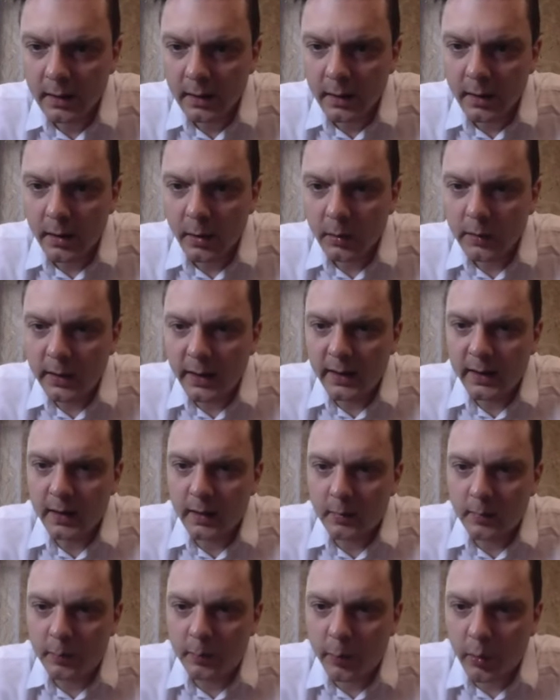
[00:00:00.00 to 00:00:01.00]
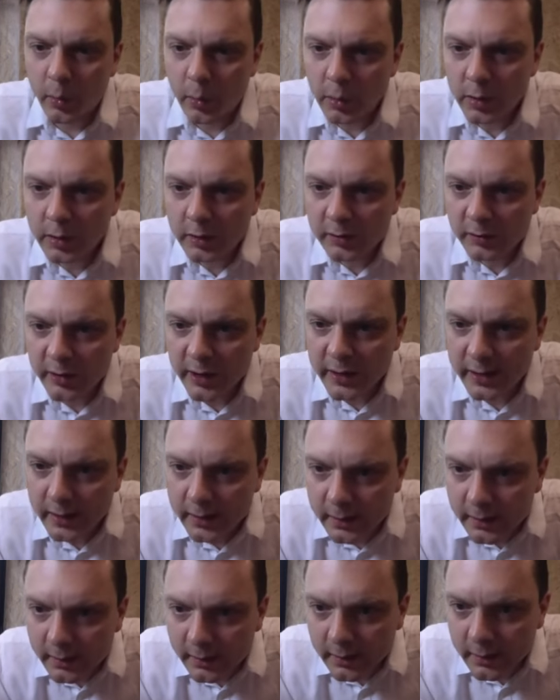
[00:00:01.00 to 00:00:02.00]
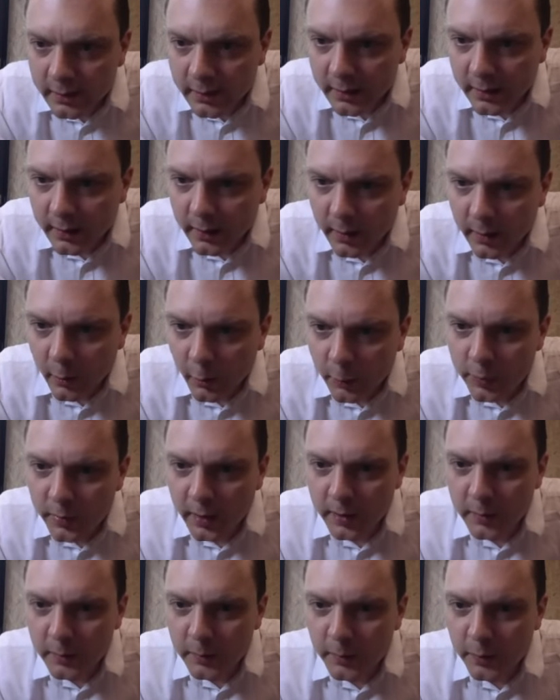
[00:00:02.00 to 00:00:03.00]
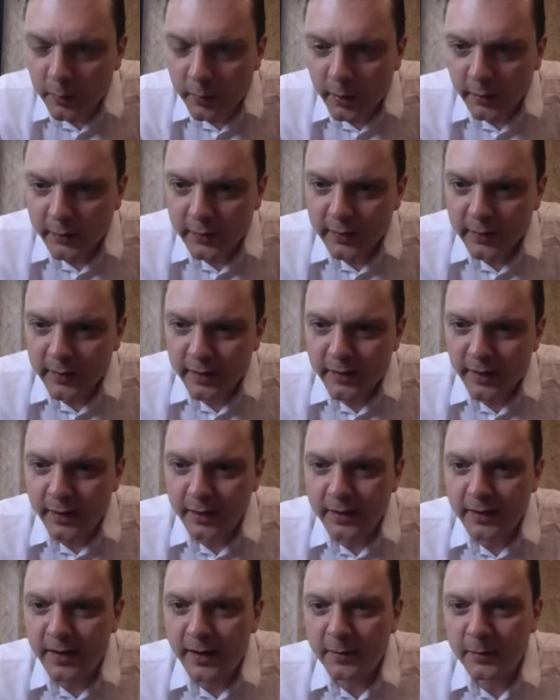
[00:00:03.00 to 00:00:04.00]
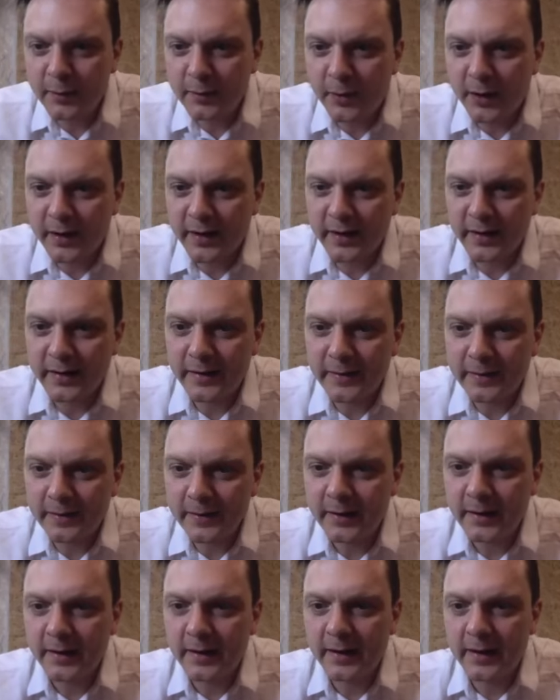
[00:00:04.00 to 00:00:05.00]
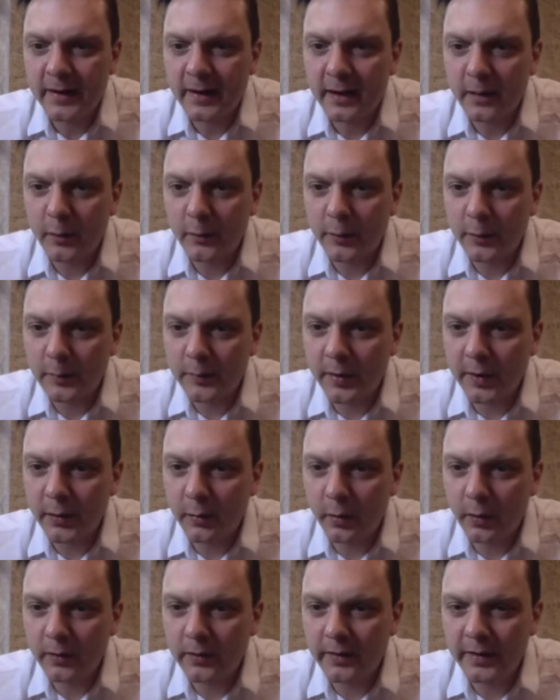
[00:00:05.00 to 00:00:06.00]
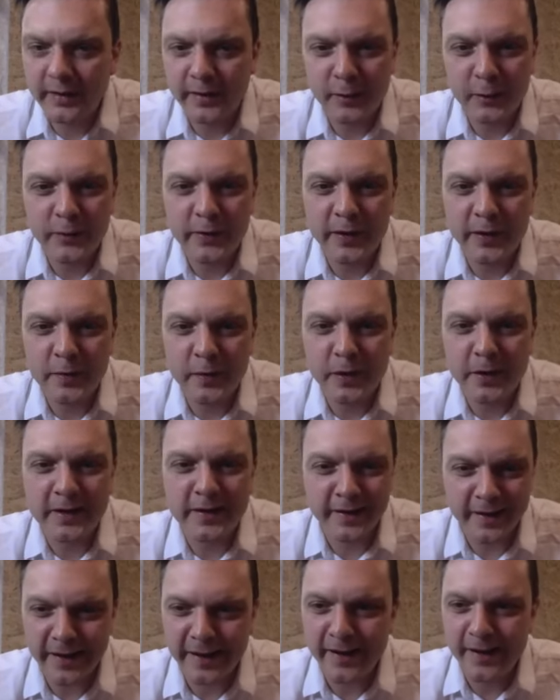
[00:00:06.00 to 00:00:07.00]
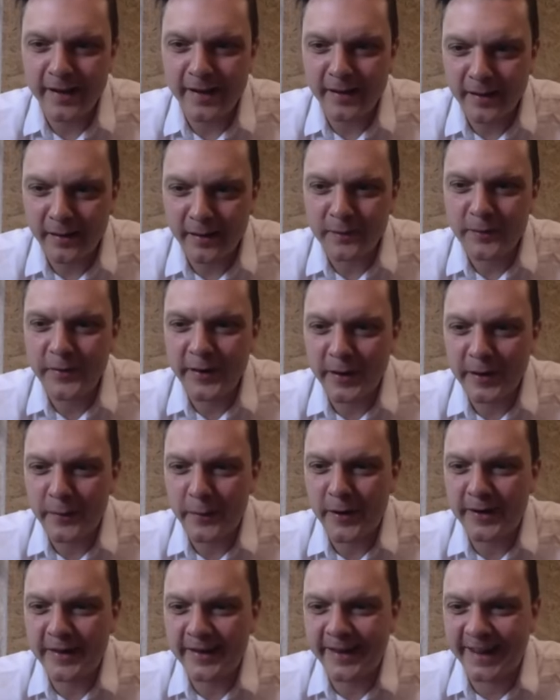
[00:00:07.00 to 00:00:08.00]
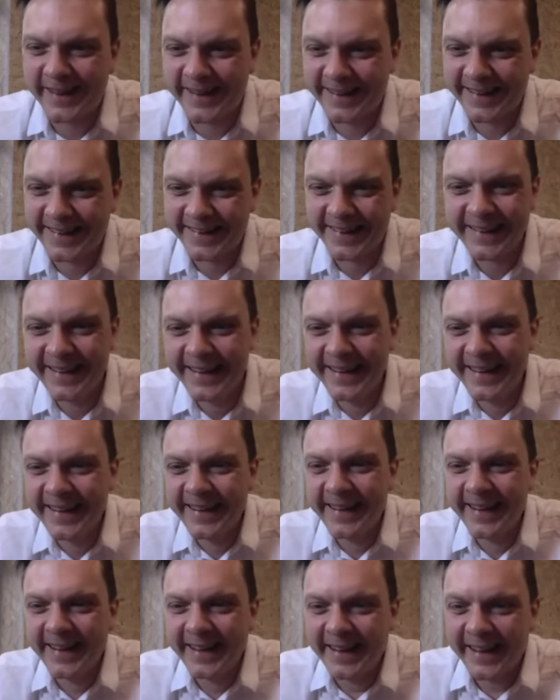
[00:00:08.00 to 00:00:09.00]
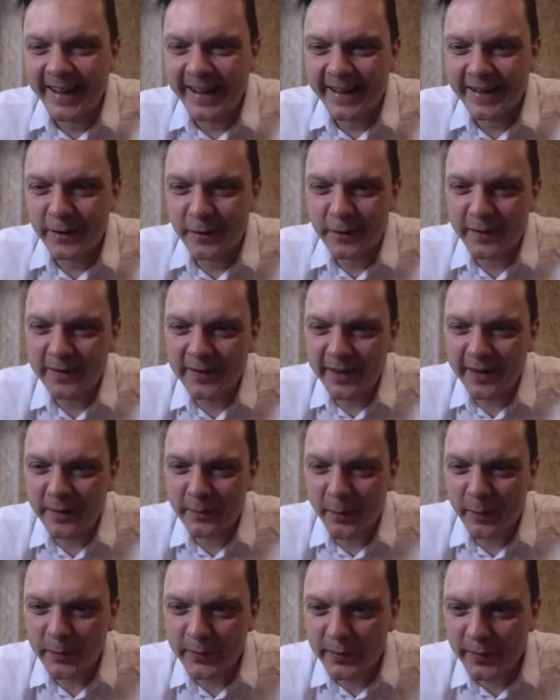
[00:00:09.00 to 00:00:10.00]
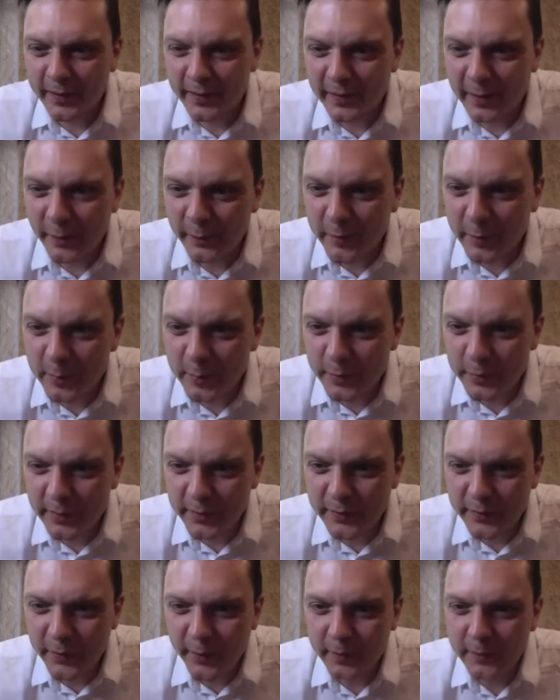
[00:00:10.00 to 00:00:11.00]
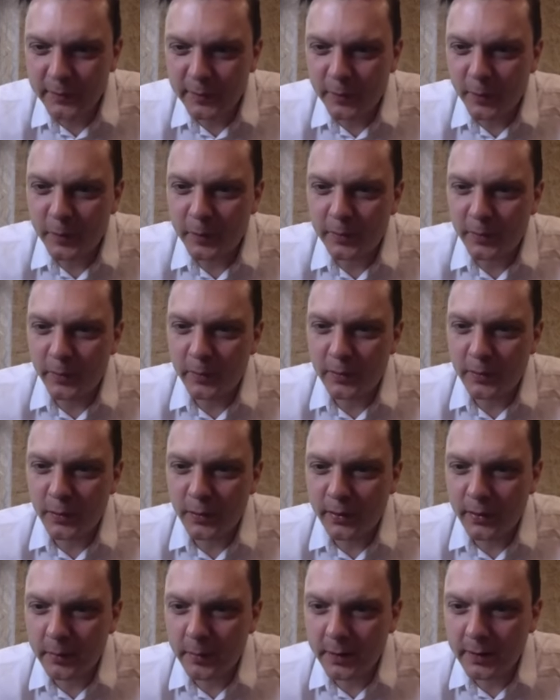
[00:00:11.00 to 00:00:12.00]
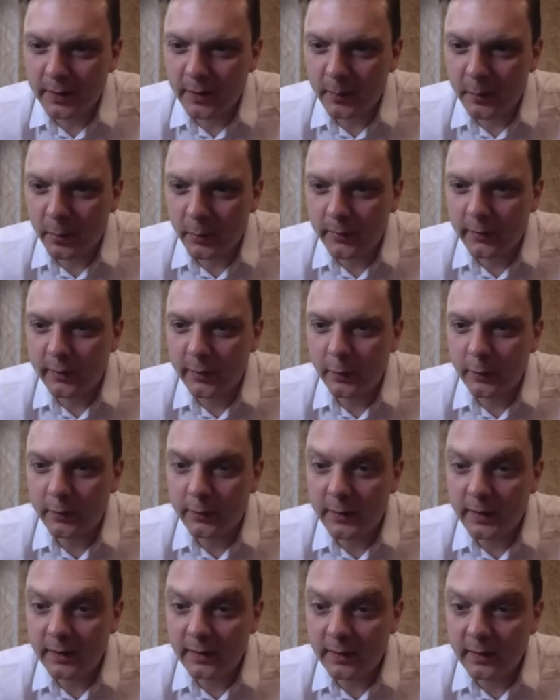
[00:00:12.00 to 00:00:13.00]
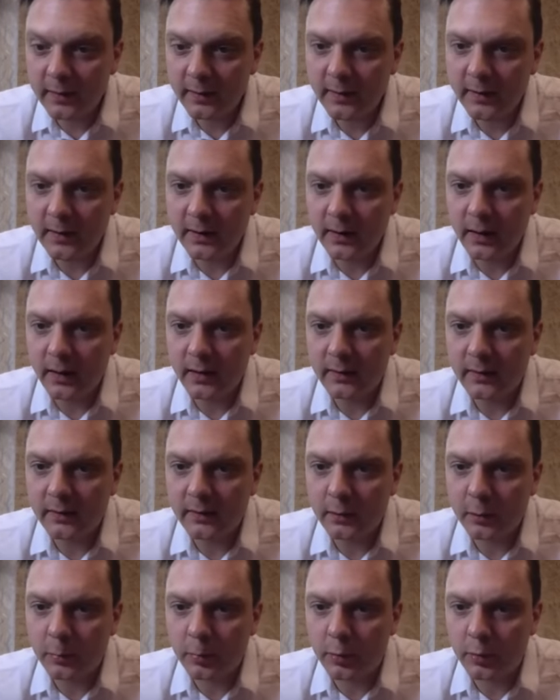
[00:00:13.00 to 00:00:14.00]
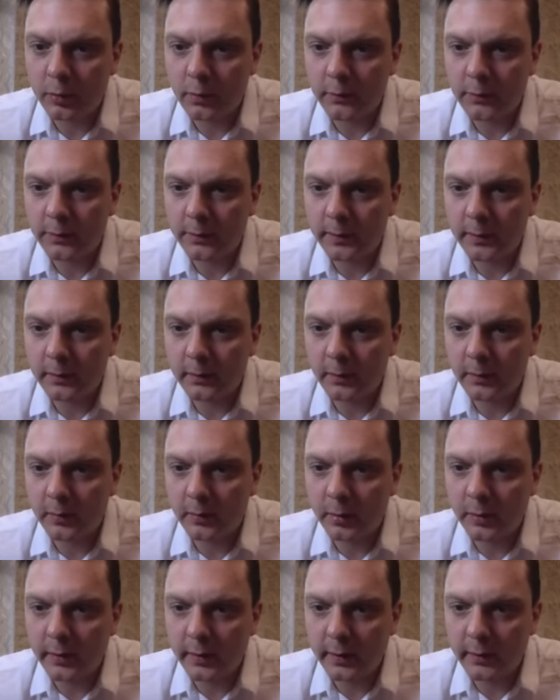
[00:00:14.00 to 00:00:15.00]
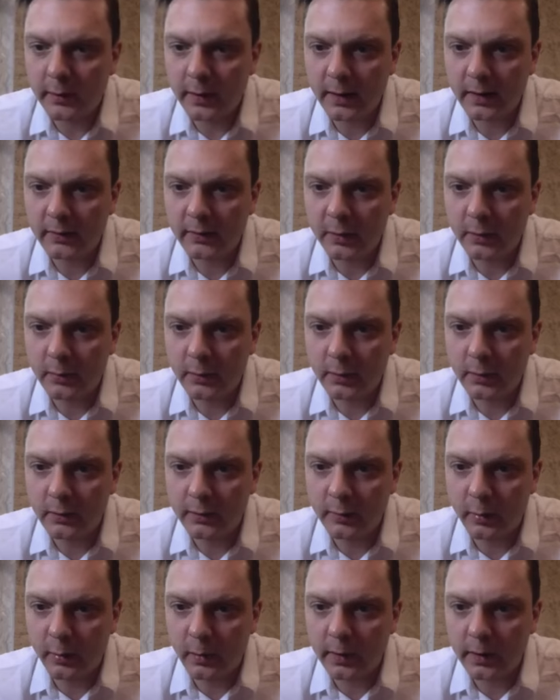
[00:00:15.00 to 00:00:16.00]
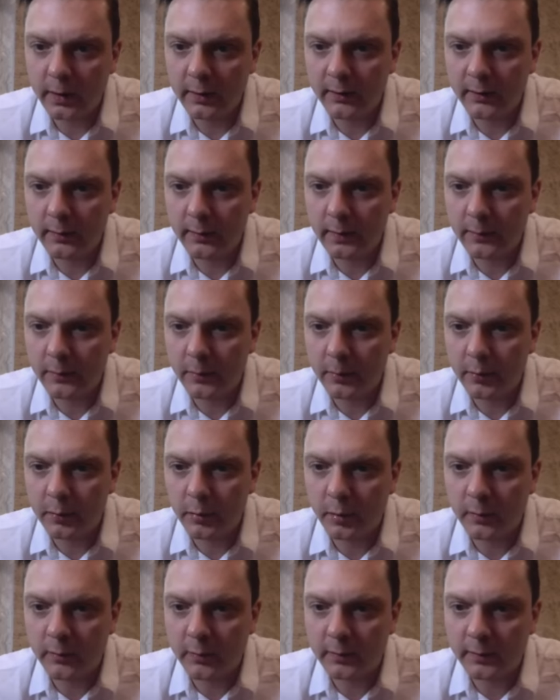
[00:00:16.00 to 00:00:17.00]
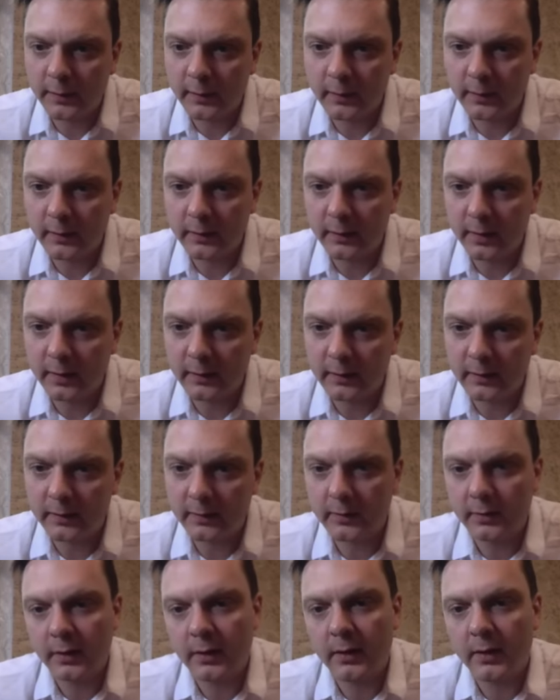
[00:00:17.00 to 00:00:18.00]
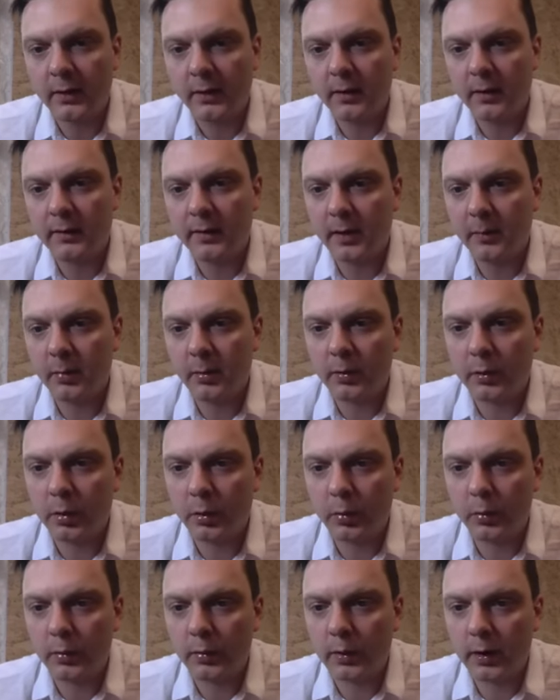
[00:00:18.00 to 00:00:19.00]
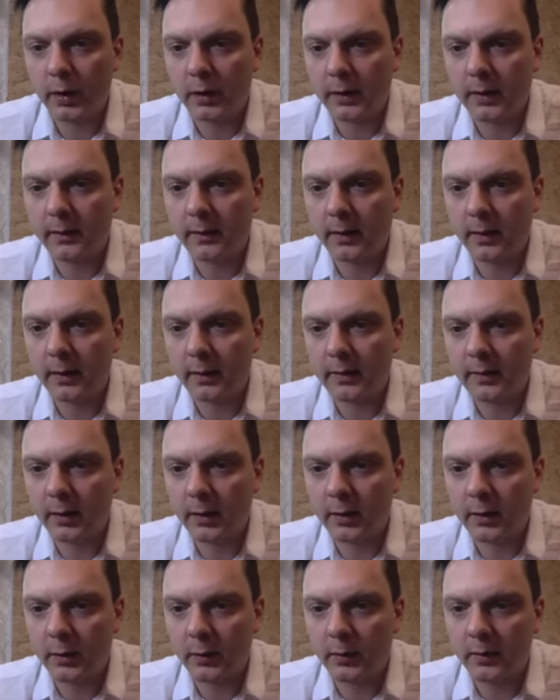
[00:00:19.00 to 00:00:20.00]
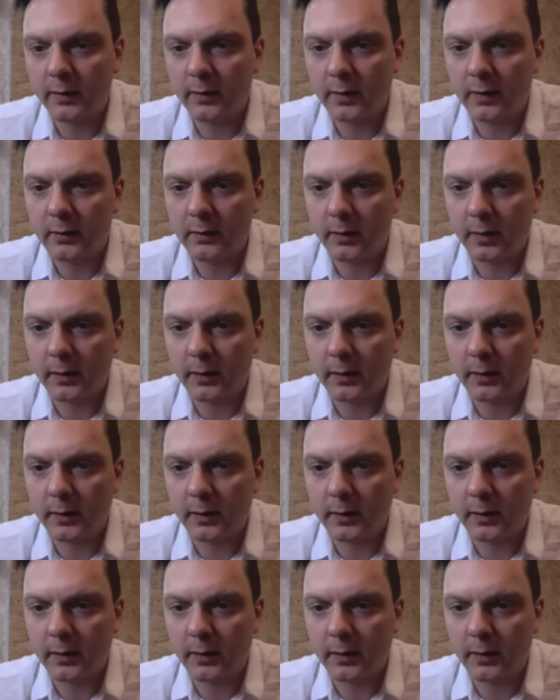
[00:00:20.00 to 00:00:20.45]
Okay, Peng Chen, I hope I'm pronouncing the names right here. Hello from Taiwan. Hello, Taiwan. I love Taiwan. I noticed that most of the coffee brewers from Europe or North America mostly use V60 as your pour-over filter. But here in Asia, we use all kinds of different pour-over filters, example Kono, Colita, Sanyo, etc.